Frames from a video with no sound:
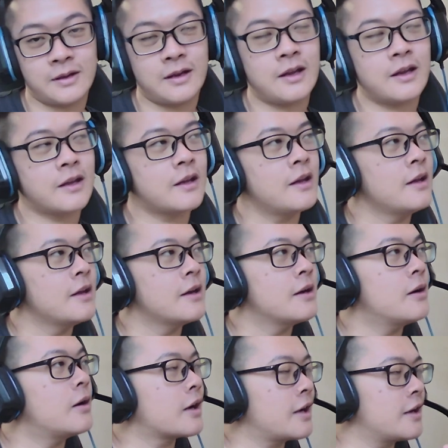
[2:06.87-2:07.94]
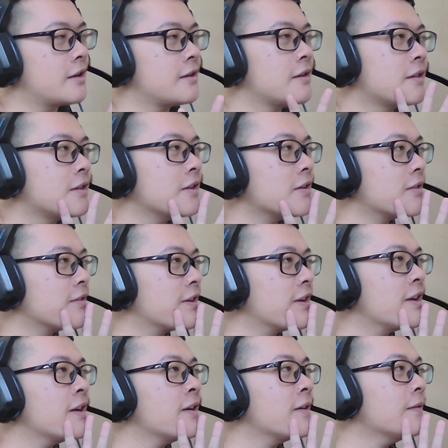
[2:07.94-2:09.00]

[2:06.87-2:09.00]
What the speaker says: Like, okay, theory.